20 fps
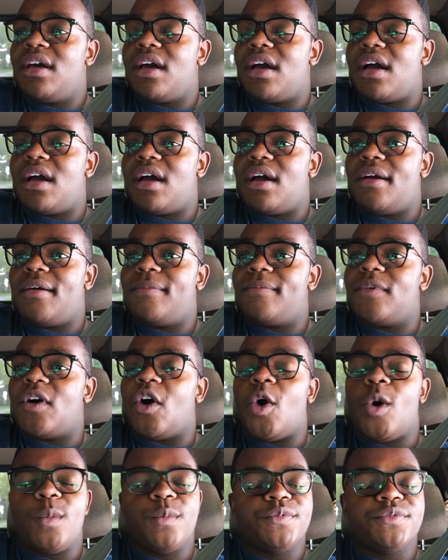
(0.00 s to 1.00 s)

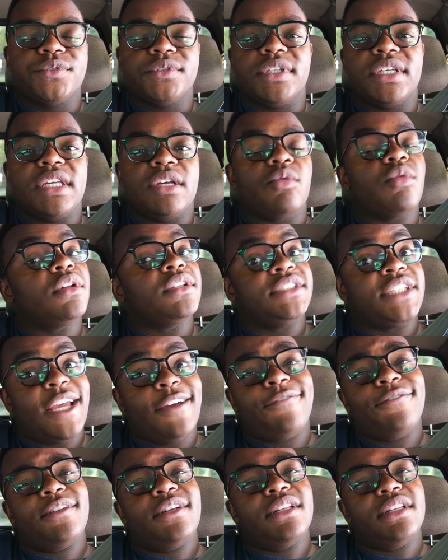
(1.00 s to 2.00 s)
Hopefully, well,
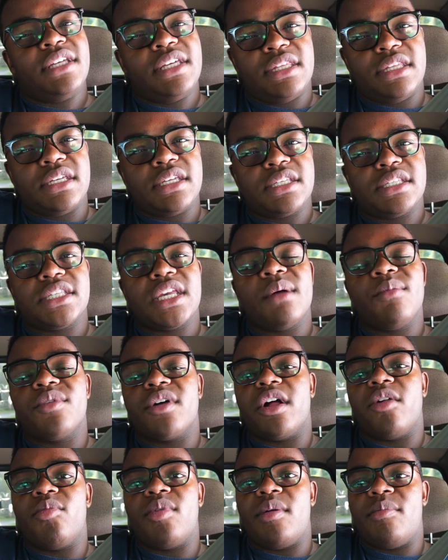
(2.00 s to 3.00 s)
definitely this
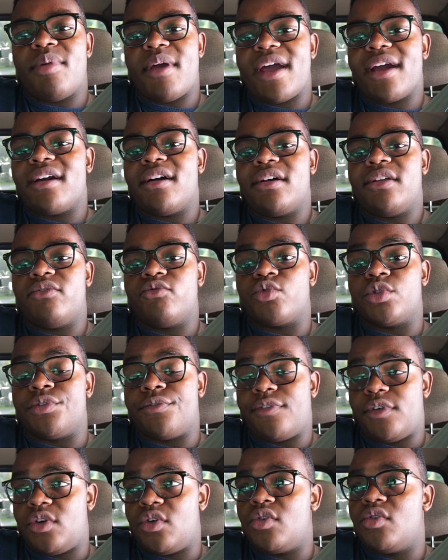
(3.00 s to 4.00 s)
summer I'll be back on
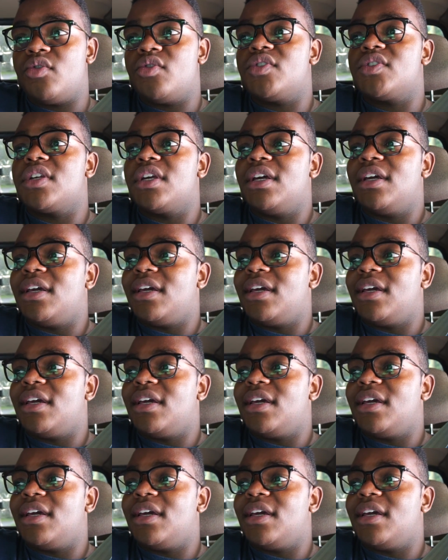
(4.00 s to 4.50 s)
reviews